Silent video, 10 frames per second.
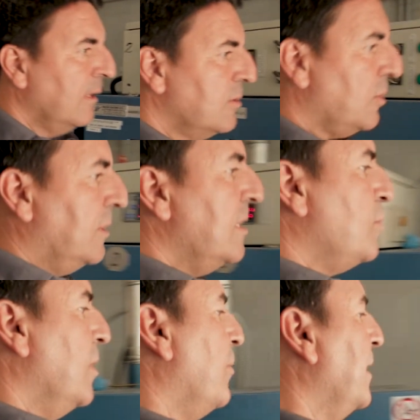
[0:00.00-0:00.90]
So this
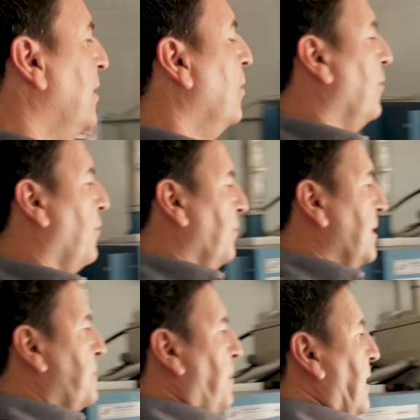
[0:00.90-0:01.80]
we already know from
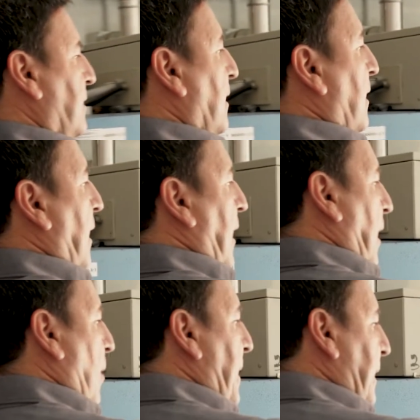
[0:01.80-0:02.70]
this part
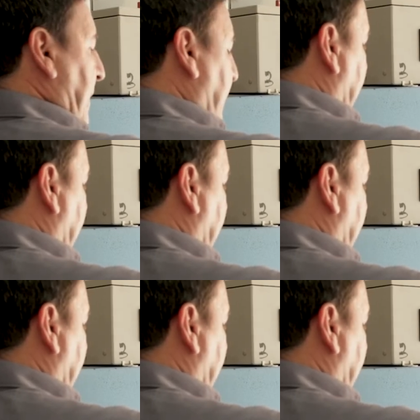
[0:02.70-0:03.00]
how many